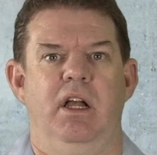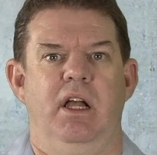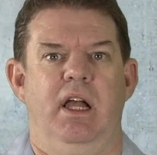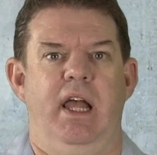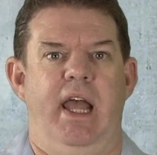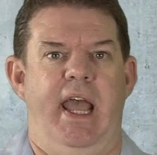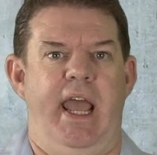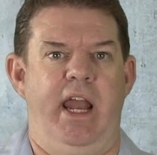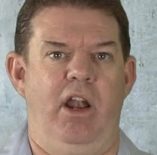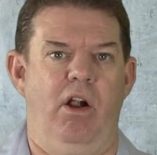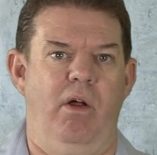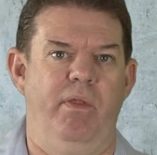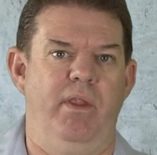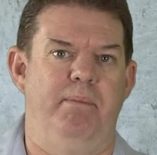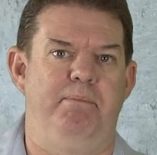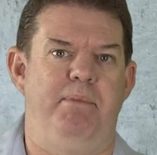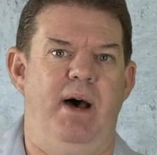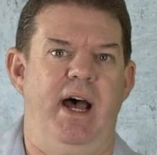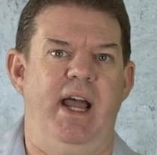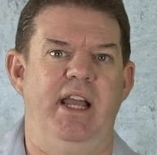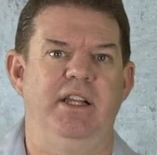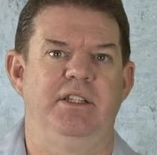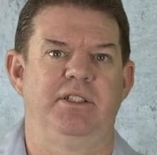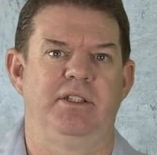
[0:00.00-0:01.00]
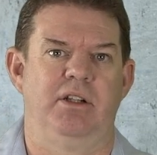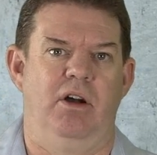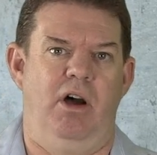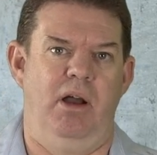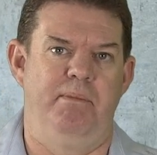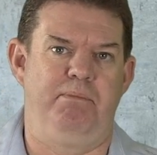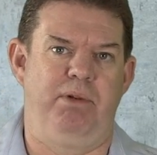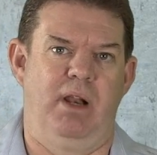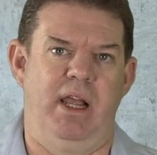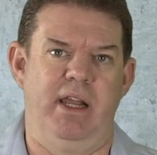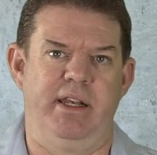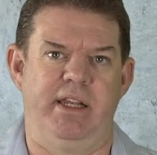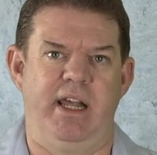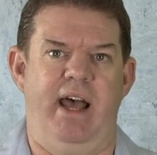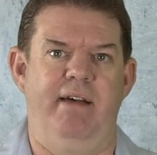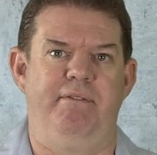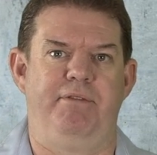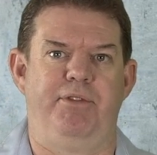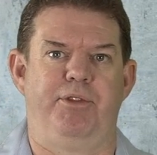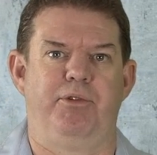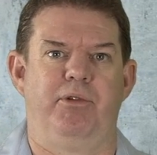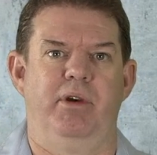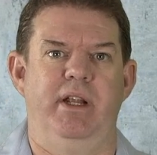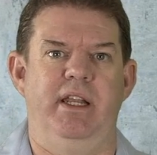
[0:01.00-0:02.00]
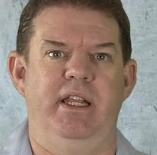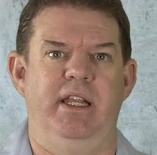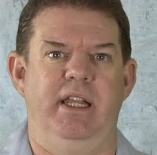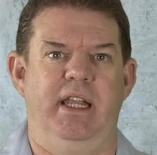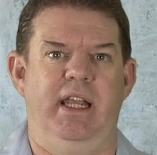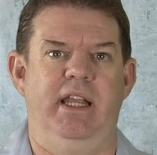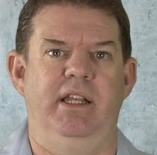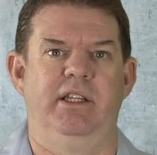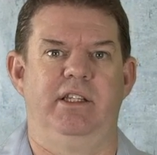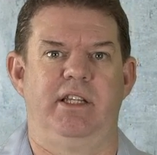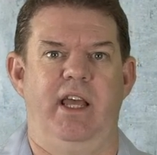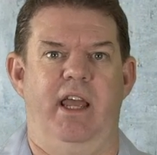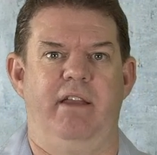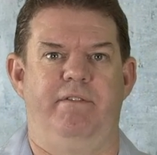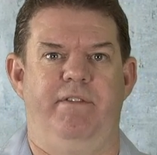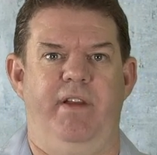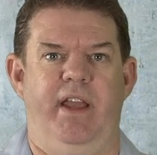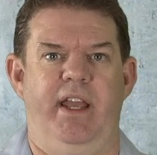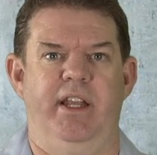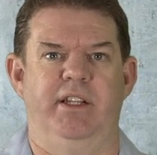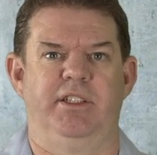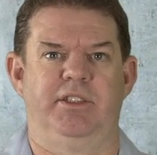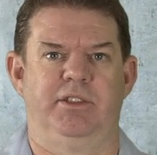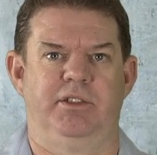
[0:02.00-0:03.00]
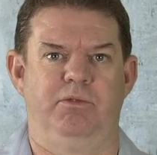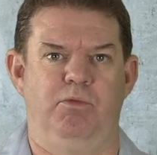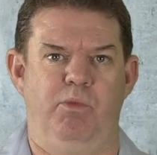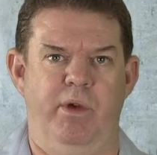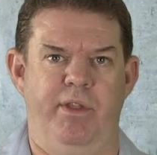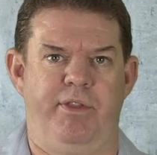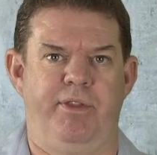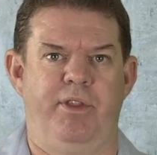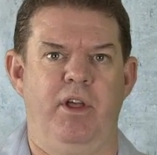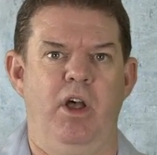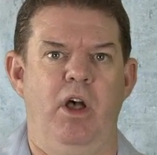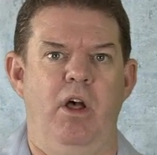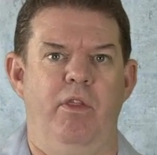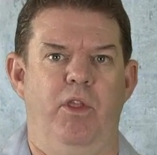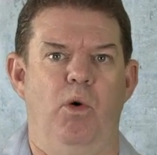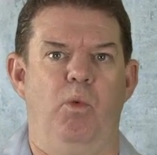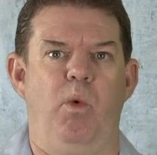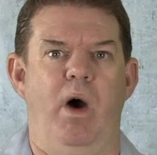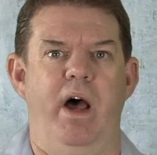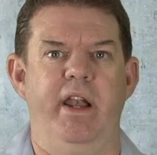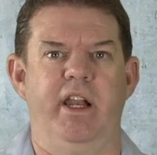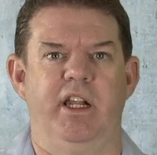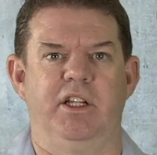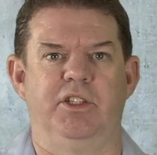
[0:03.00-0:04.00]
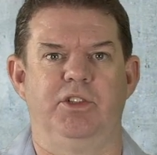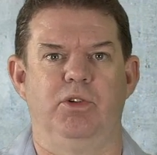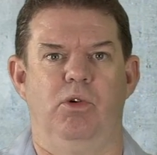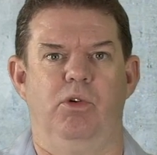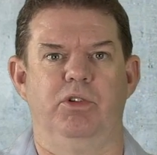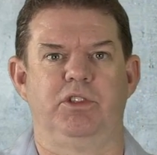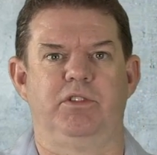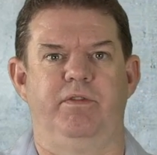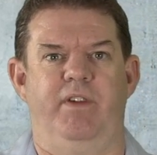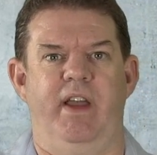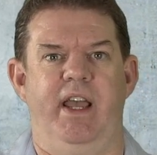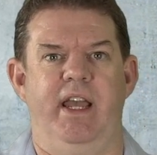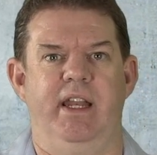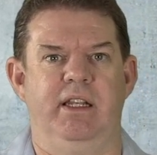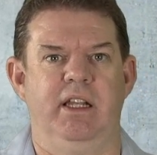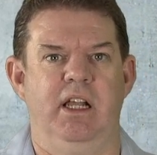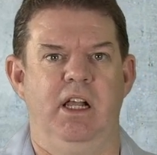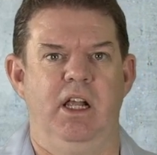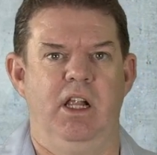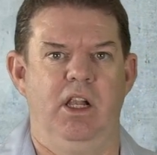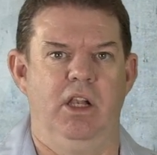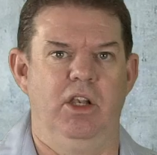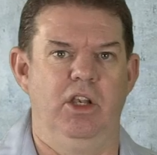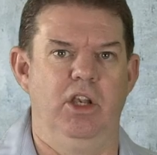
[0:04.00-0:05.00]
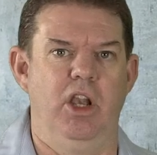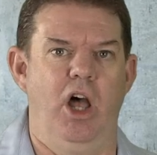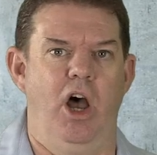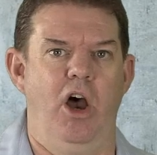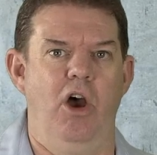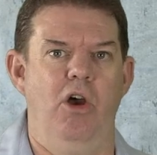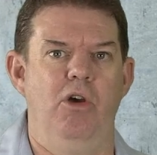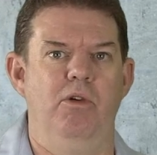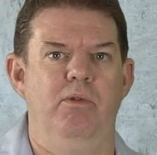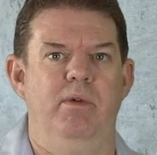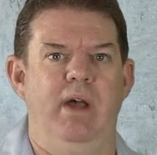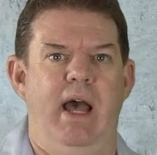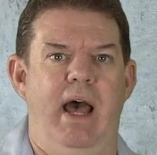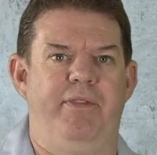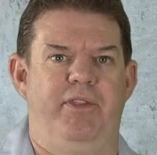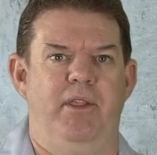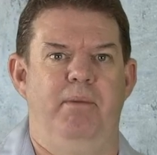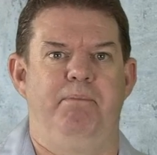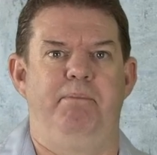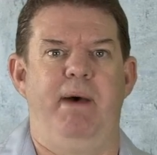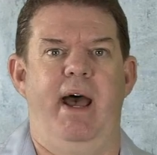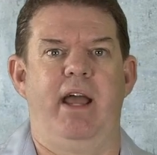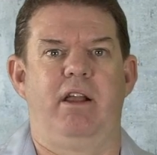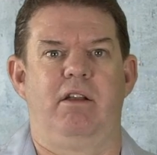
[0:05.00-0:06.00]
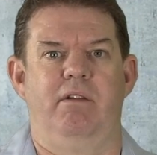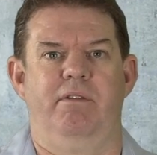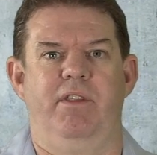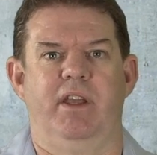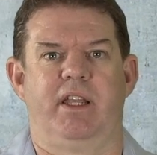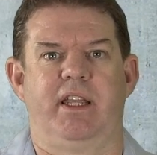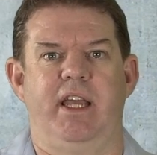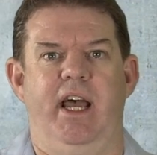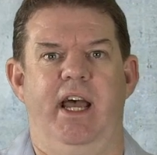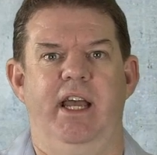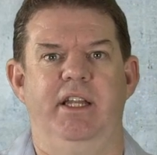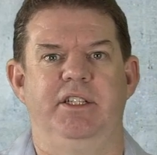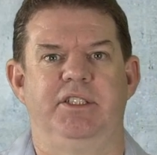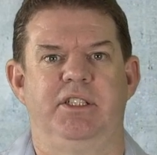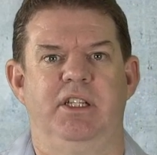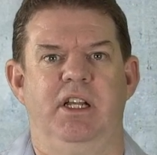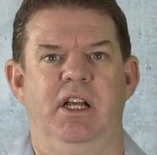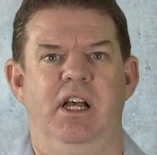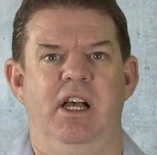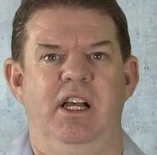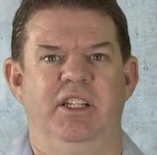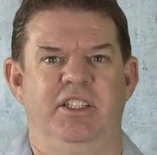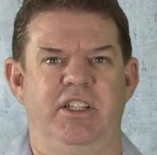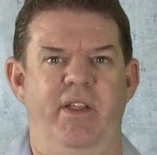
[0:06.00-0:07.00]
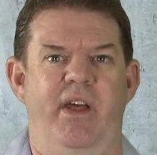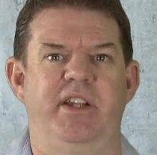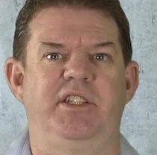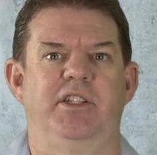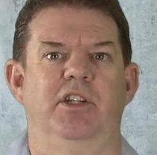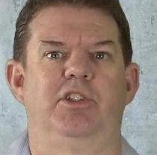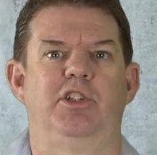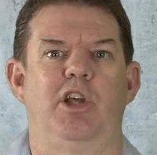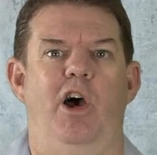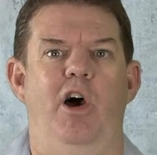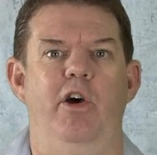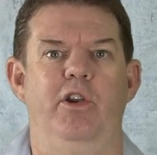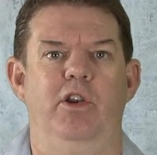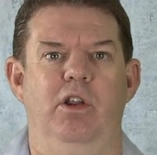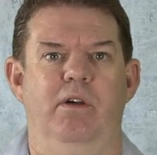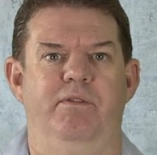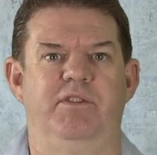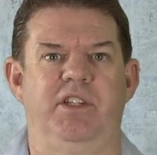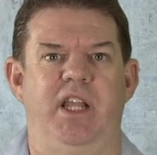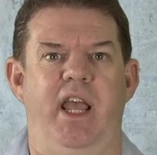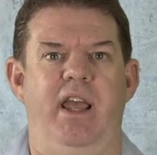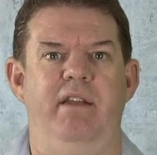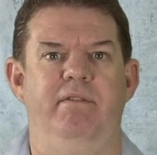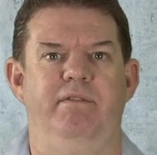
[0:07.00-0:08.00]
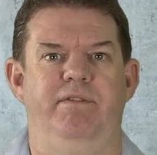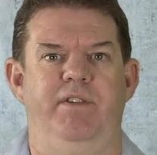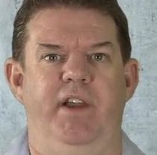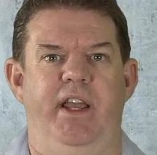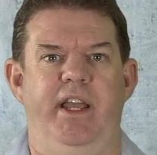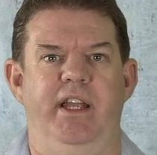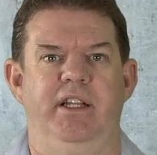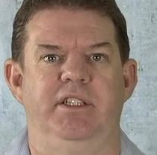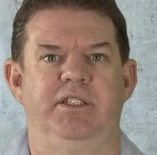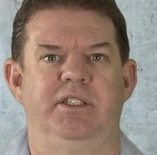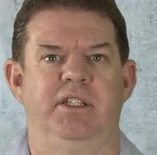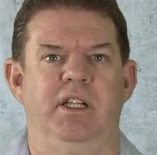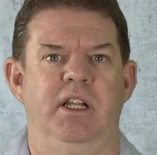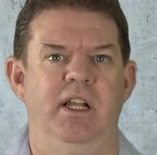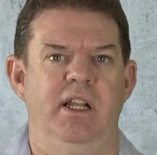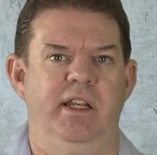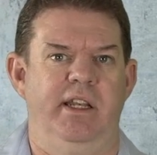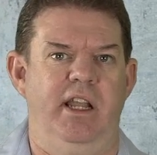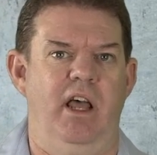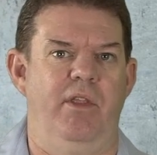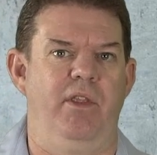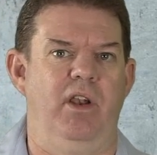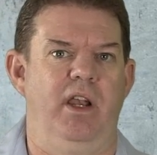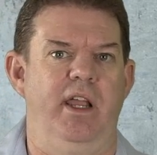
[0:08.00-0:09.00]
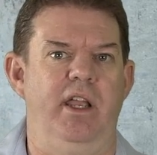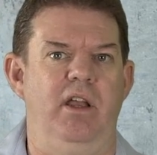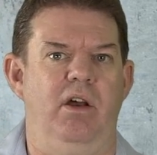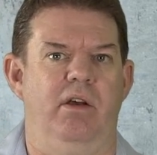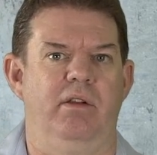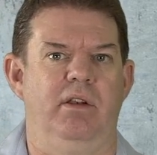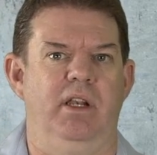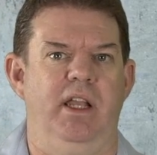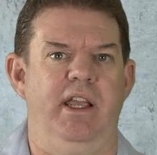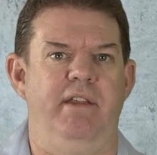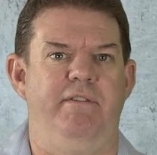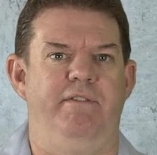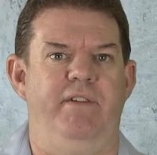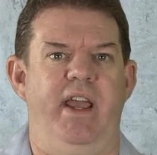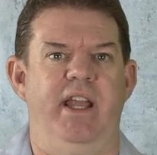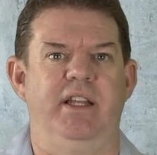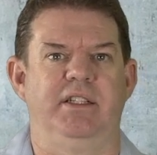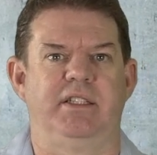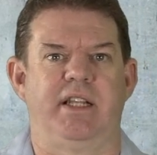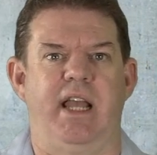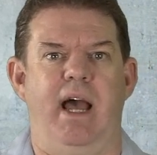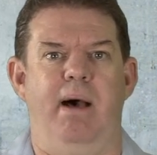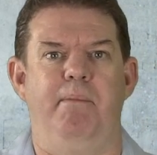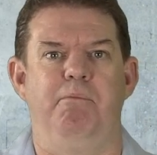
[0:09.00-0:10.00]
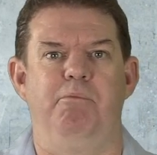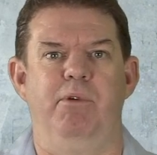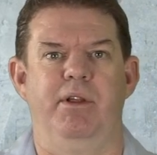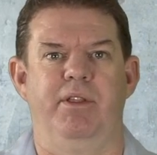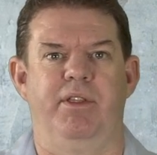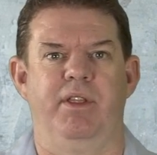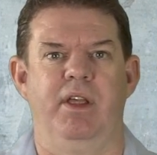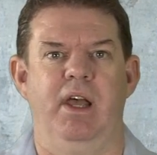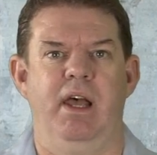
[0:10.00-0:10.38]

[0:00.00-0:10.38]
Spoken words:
and on the base, I plan to have 3 intake fans with the 1 exhaust fan low at the back of the case. So that's a total of 10 fans. Now the Lion Li fans come with